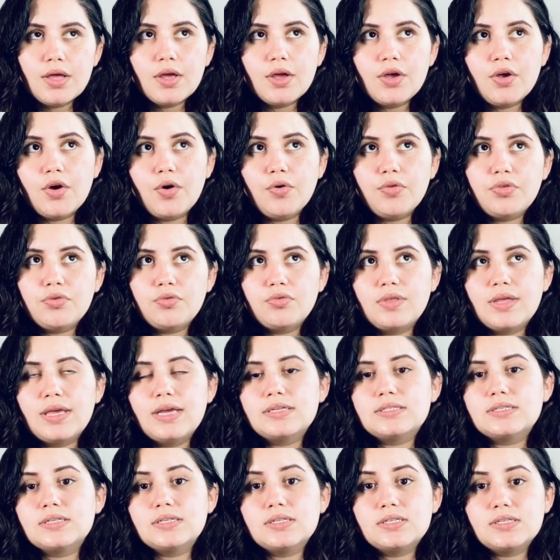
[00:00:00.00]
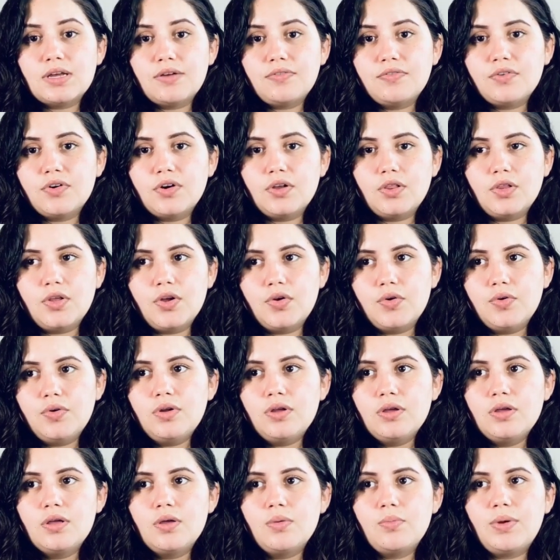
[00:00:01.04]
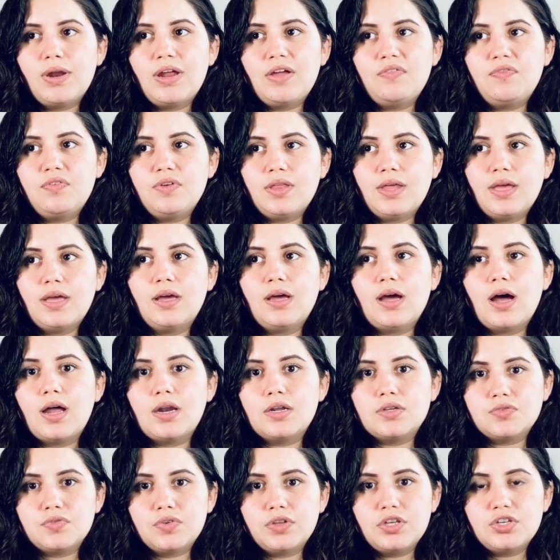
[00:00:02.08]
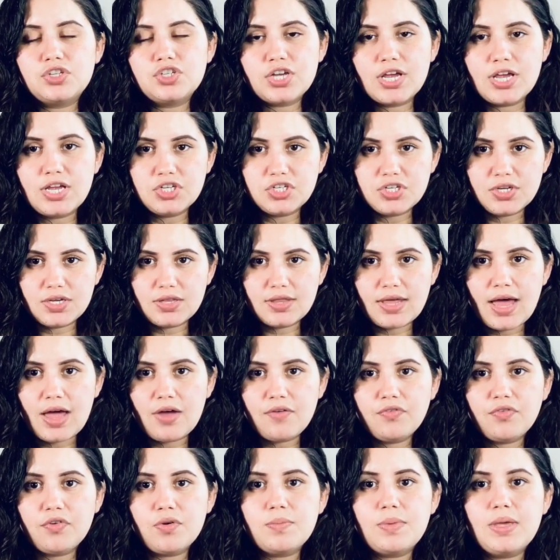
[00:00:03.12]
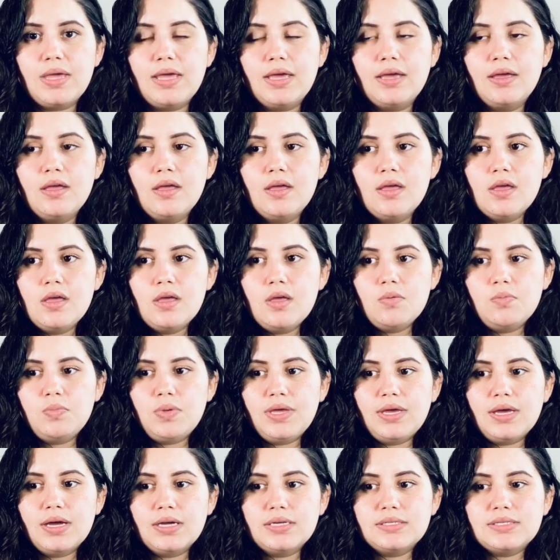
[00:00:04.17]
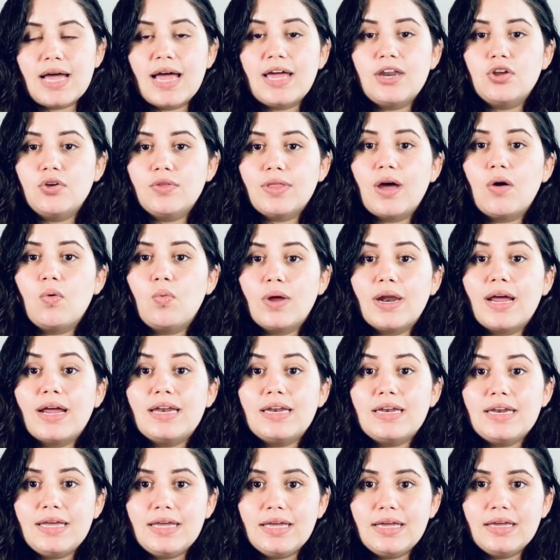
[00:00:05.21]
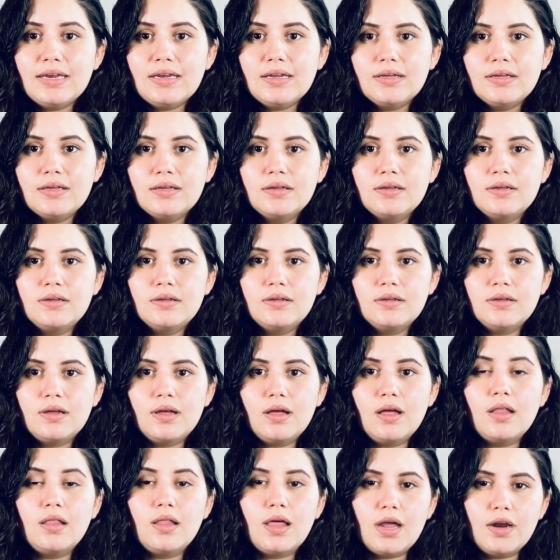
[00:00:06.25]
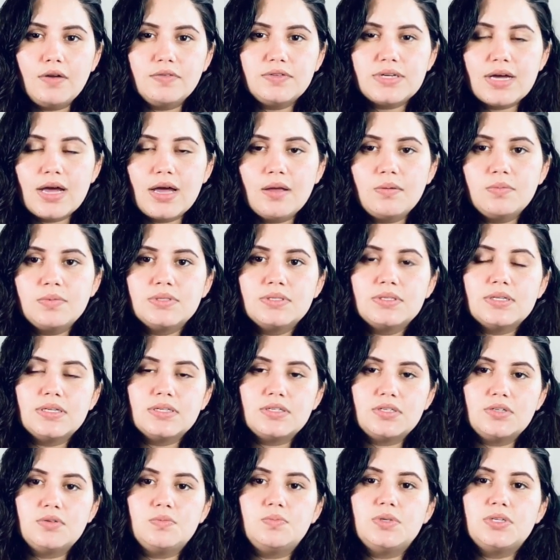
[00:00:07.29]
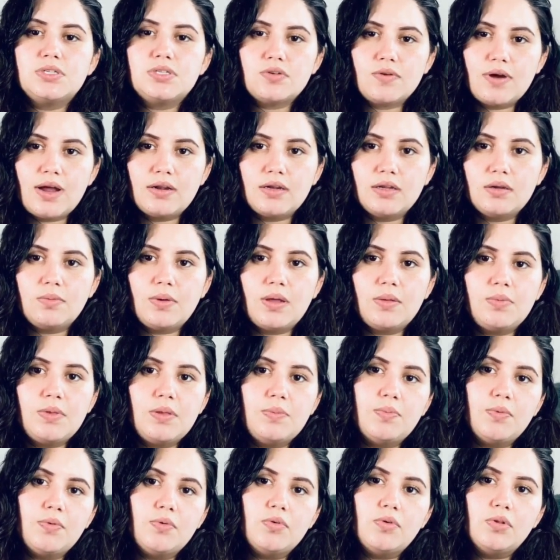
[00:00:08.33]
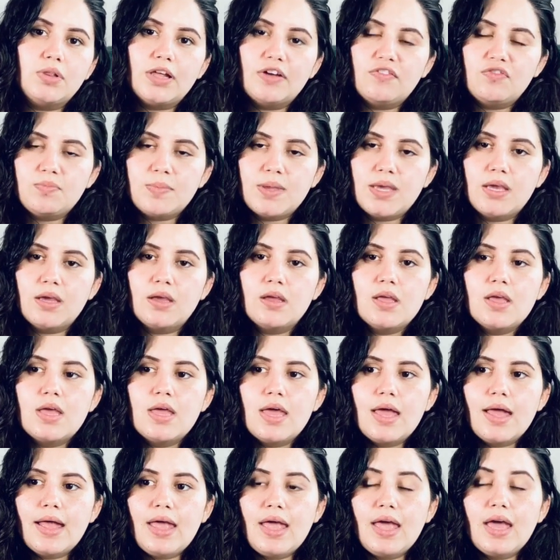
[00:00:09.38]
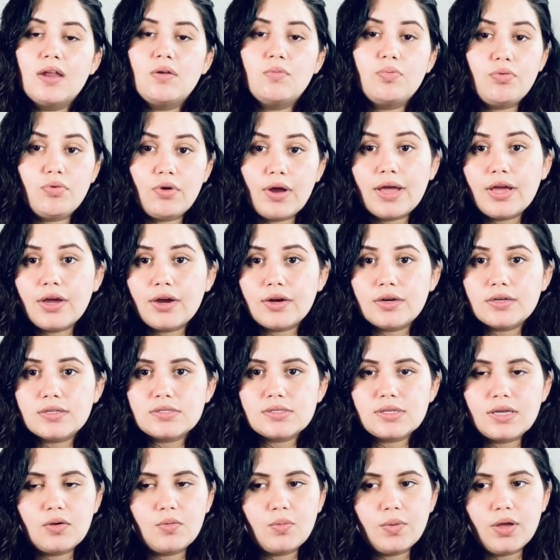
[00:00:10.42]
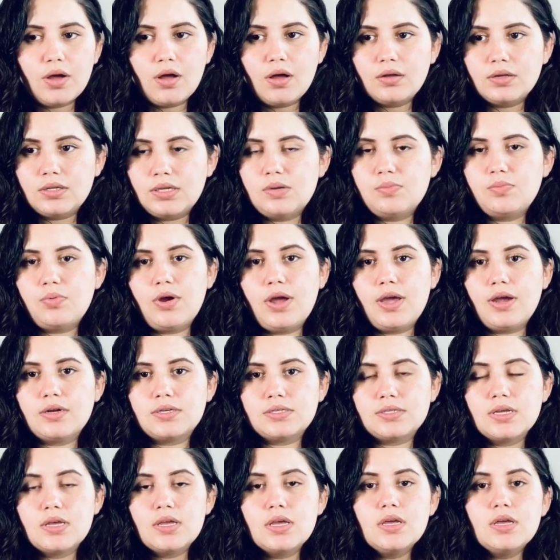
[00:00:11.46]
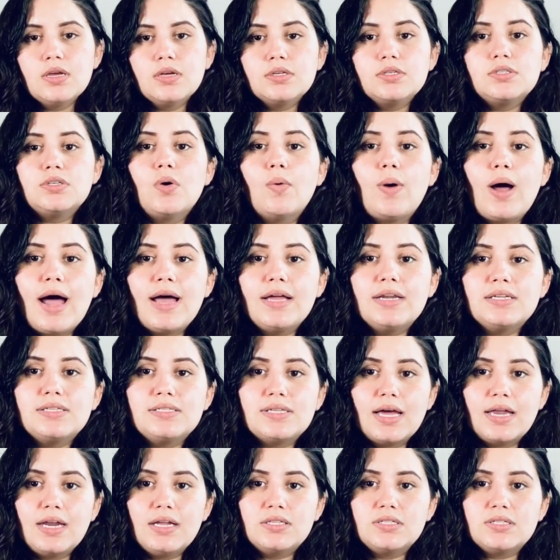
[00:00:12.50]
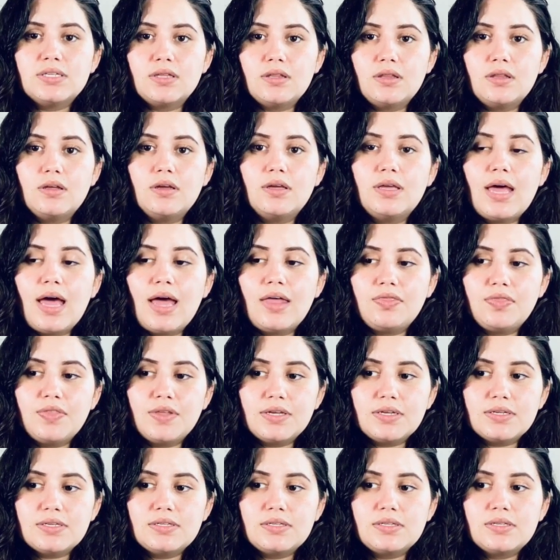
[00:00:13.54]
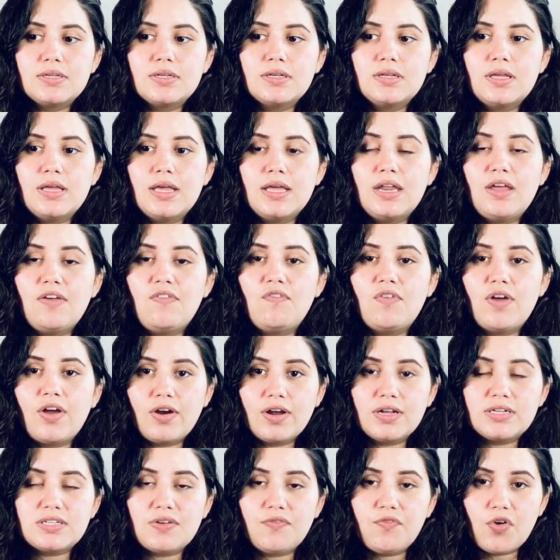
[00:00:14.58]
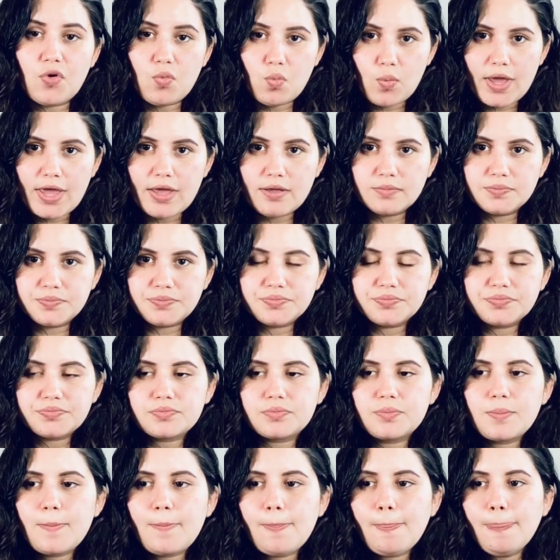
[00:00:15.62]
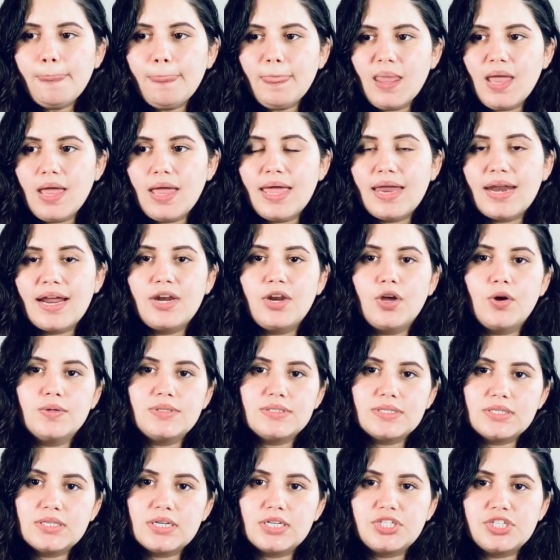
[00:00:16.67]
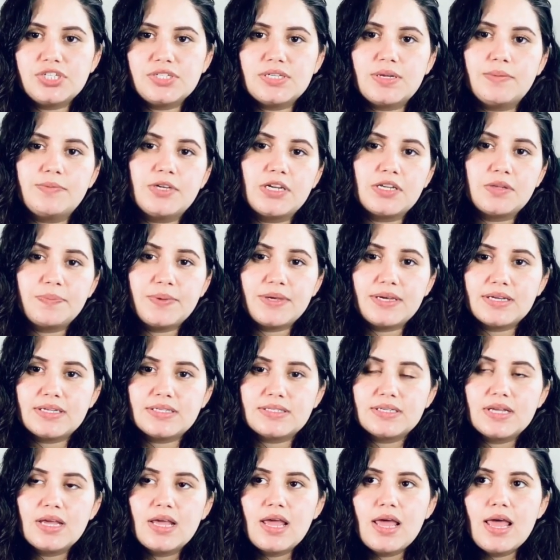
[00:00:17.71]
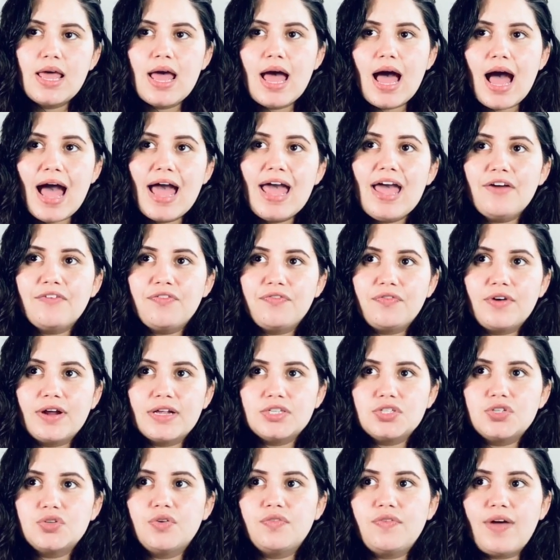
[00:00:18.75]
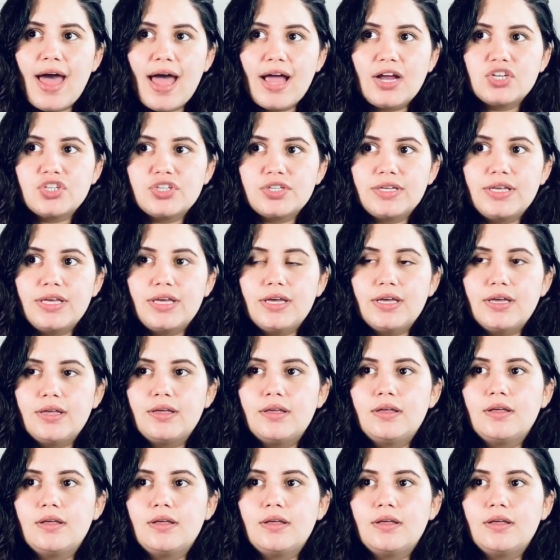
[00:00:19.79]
go through things and suffer alone. But I feel like God is really changing that for me, because I know that what I need a lot of times is to be surrounded by people who love me and prayers. Like, we all need prayers. So I decided to look at this in a very different way. And I know it's a touchy subject because I have friends who have actually